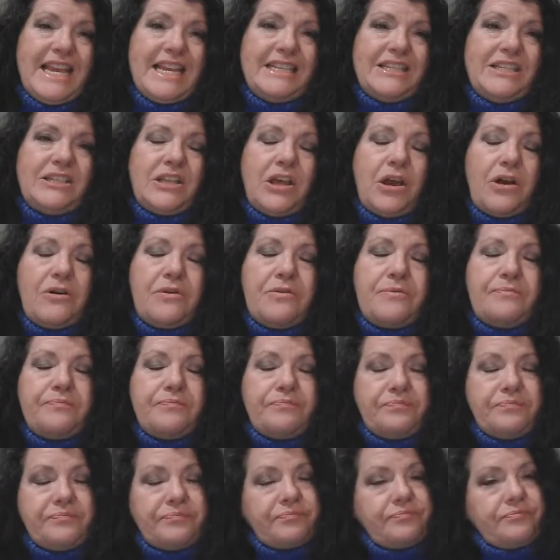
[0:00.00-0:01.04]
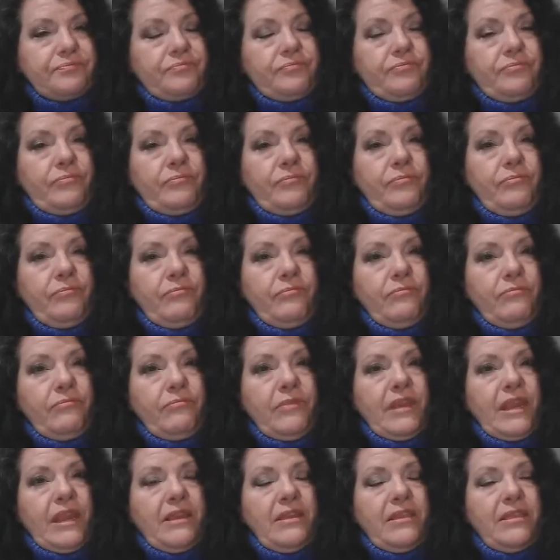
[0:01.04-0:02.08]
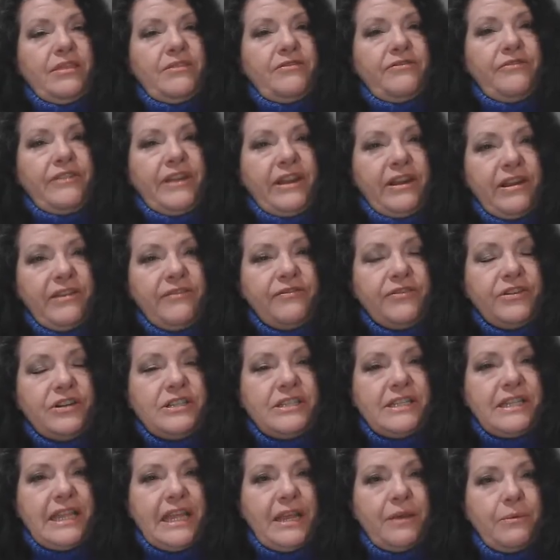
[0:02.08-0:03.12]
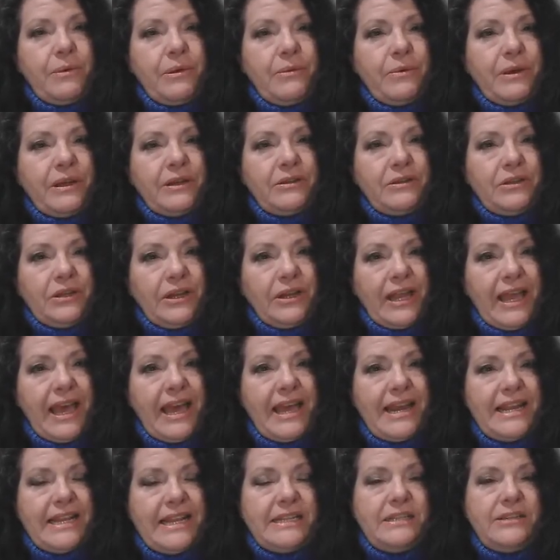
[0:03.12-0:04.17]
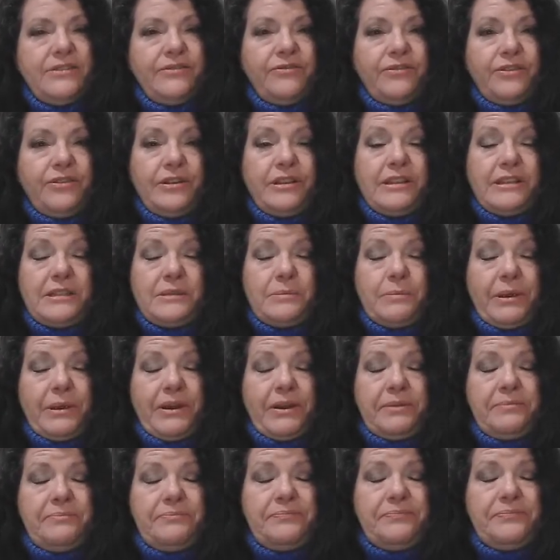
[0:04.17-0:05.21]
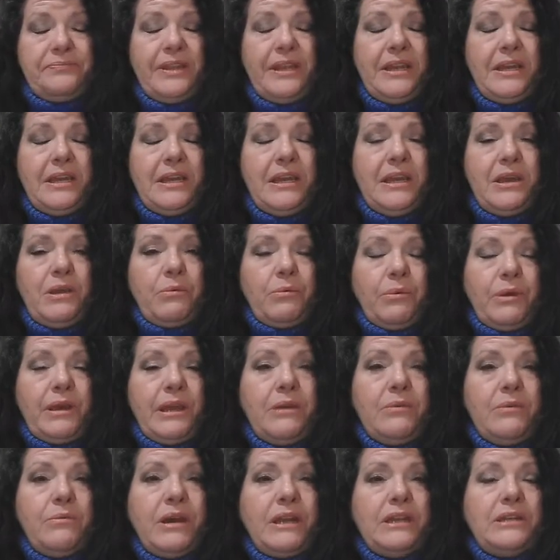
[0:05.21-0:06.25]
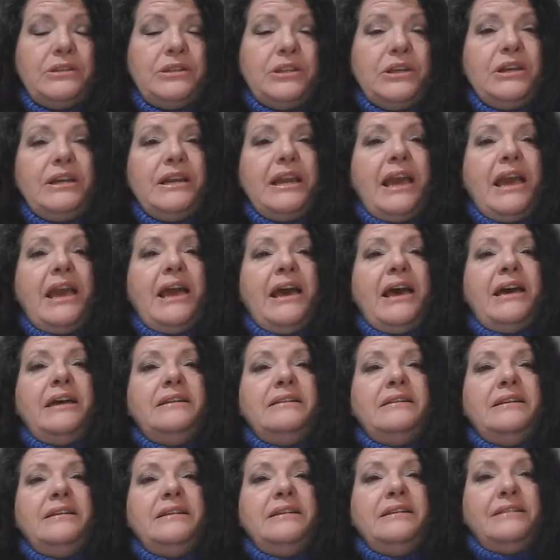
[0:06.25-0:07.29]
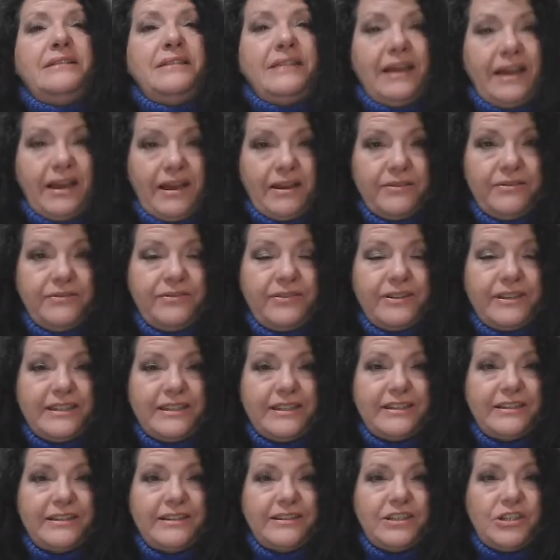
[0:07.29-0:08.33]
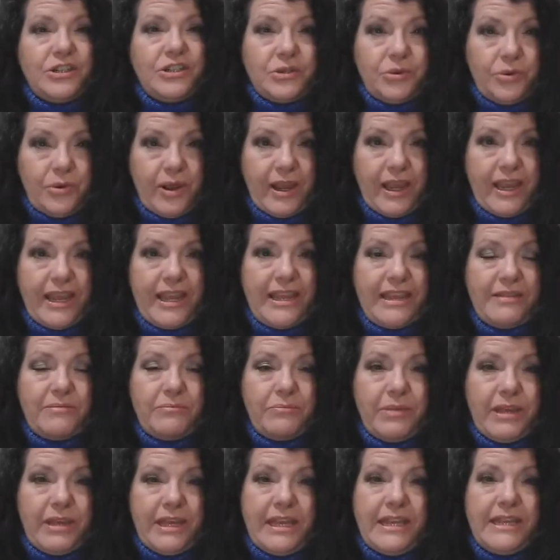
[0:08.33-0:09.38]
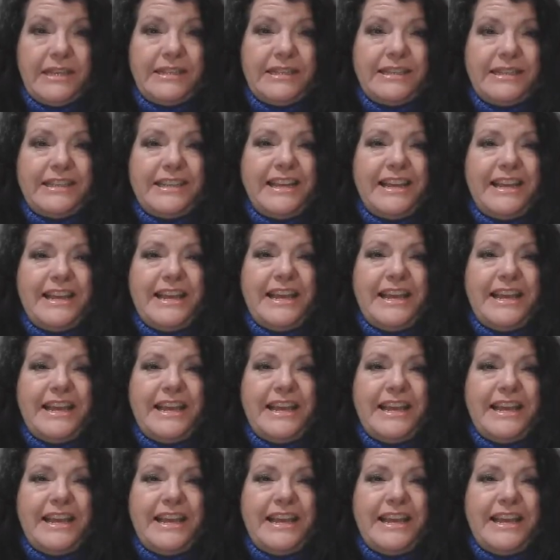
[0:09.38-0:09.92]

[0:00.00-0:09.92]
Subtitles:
So the very first thing we want to look at is the fruit of the Spirit. We want to look at love, joy, peace,